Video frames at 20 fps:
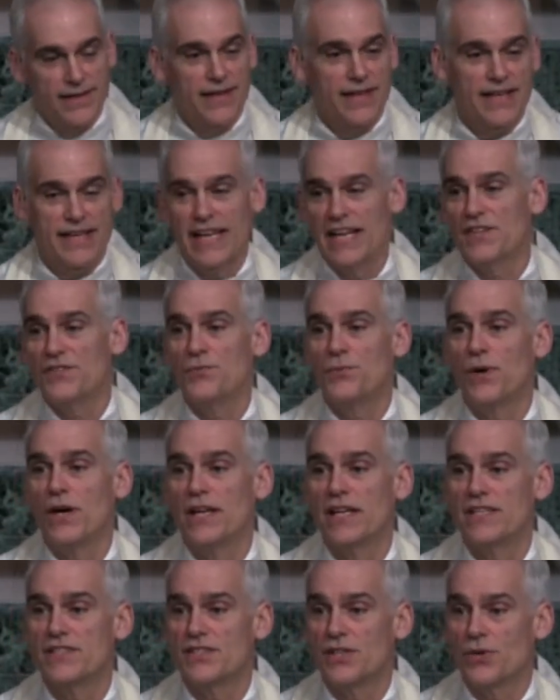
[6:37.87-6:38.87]
And guess
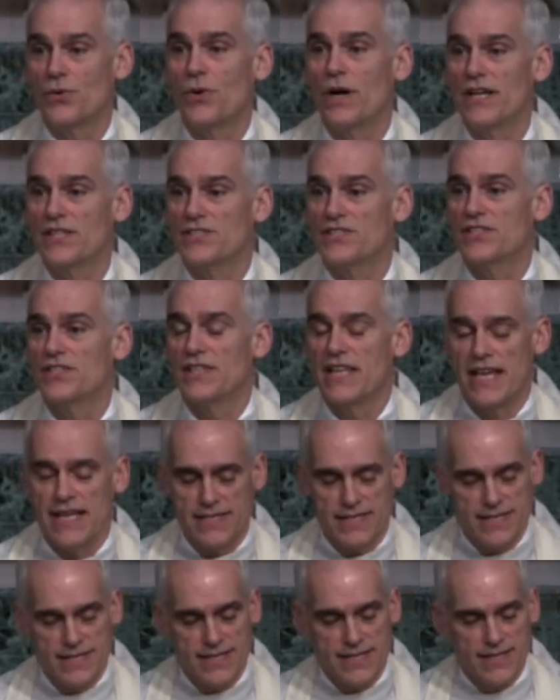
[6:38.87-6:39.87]
what? It's the question
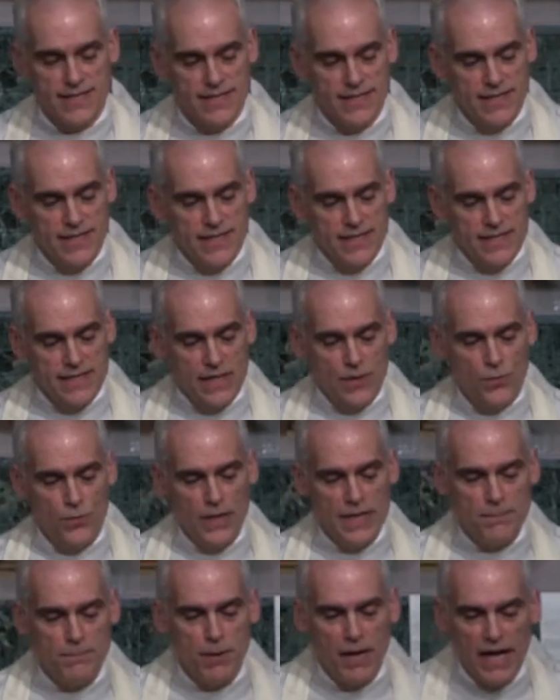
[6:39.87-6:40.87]
that, that
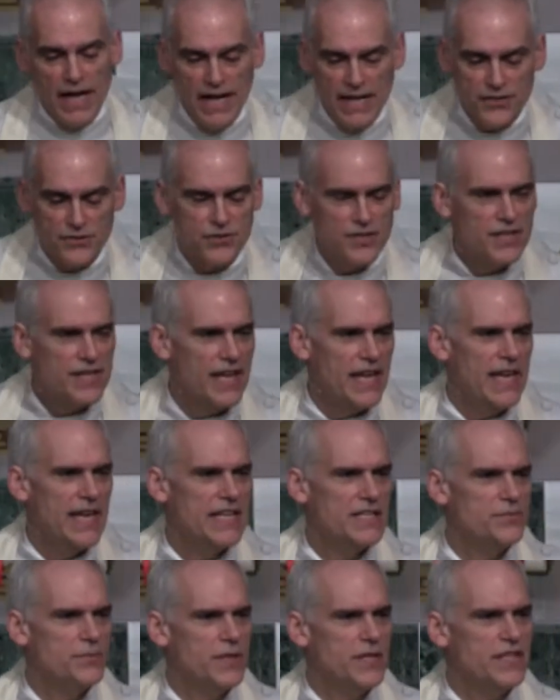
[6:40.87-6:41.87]
we ponder today
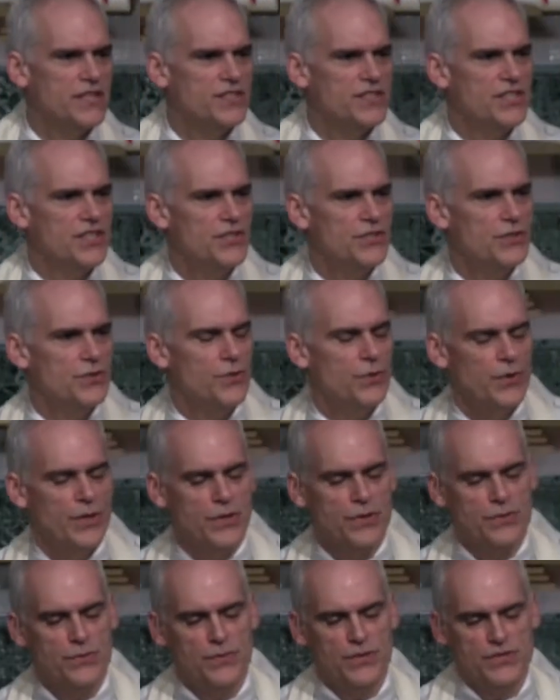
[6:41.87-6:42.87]
as we continue
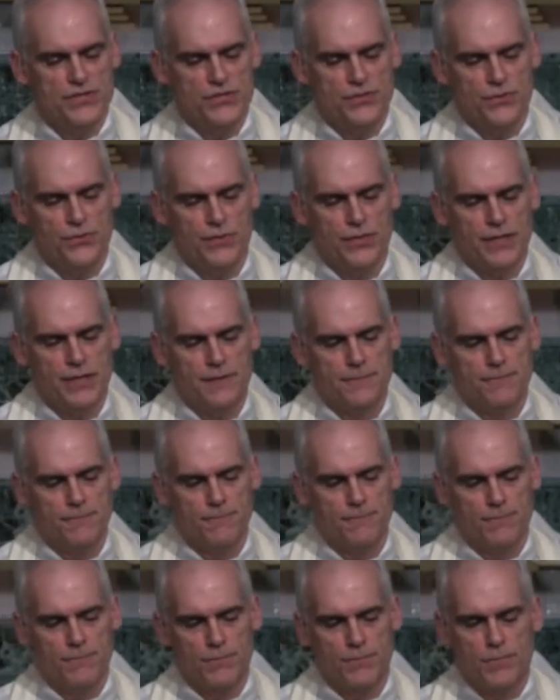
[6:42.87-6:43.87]
going through this story.
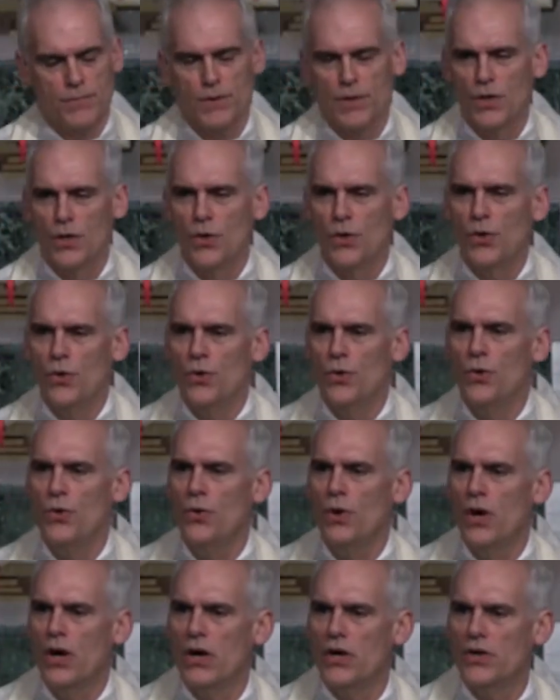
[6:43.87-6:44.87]

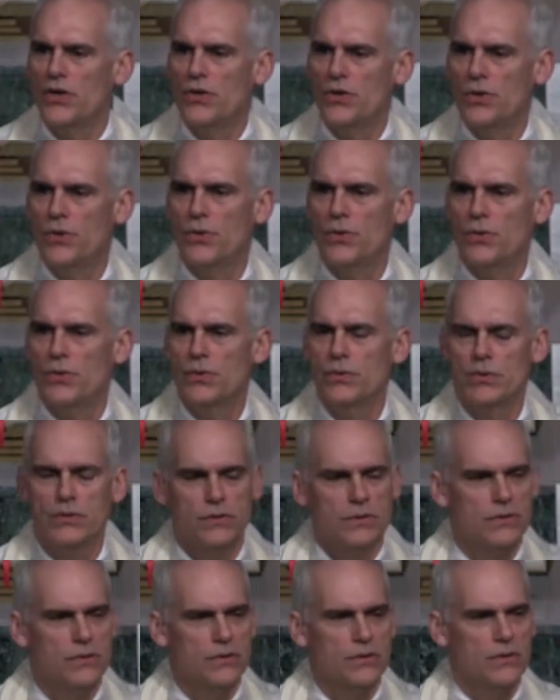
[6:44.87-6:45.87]
Who are you
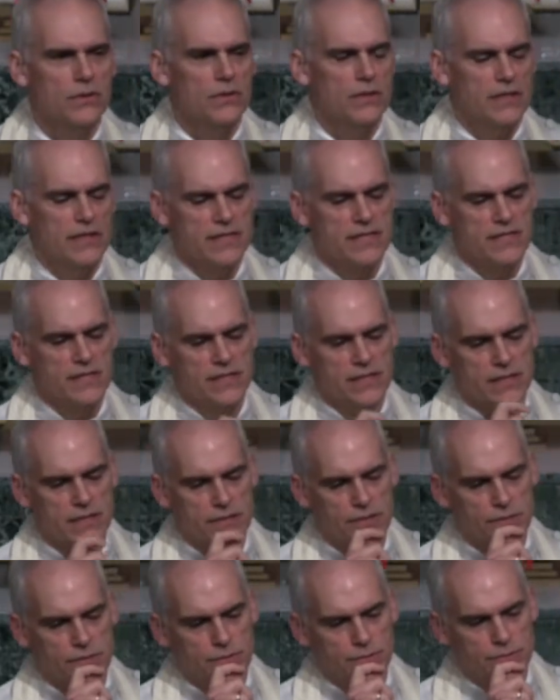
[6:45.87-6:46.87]
listening
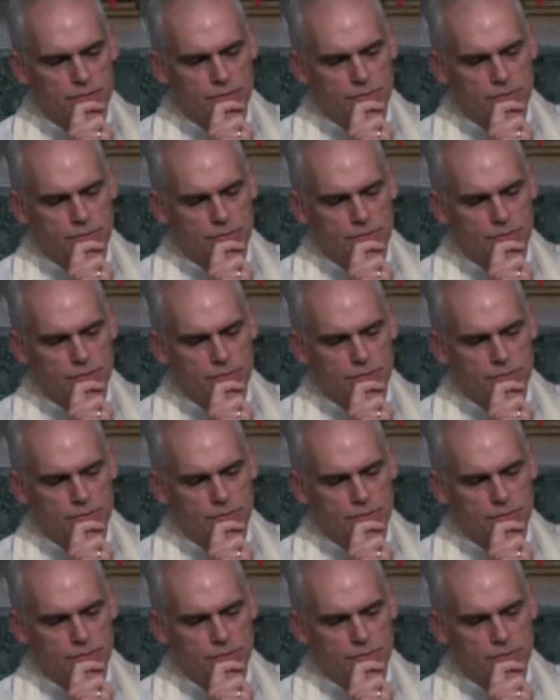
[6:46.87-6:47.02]
to?